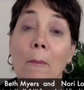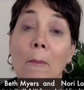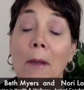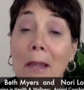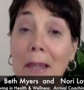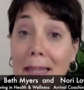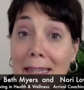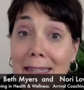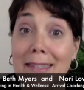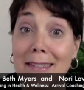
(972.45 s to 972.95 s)

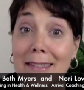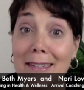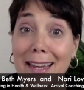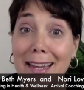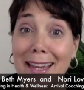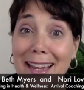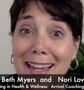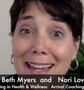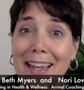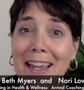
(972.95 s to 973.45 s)

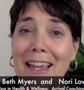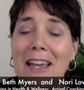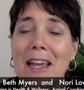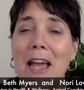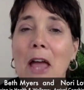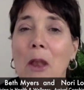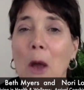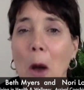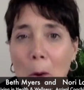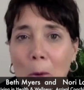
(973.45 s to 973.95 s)
listening
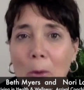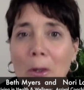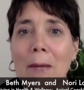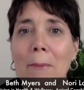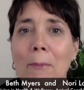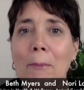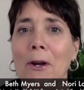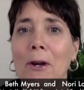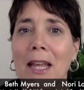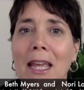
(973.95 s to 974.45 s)
and only
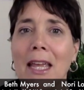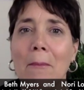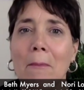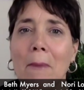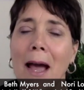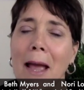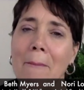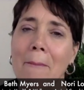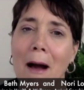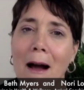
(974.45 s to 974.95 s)
putting in
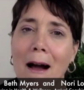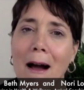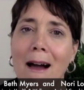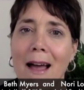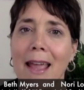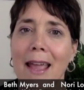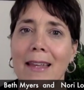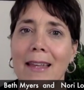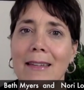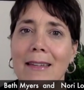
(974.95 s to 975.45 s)
my
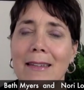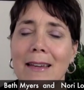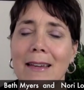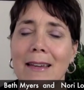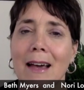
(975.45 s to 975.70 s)
mind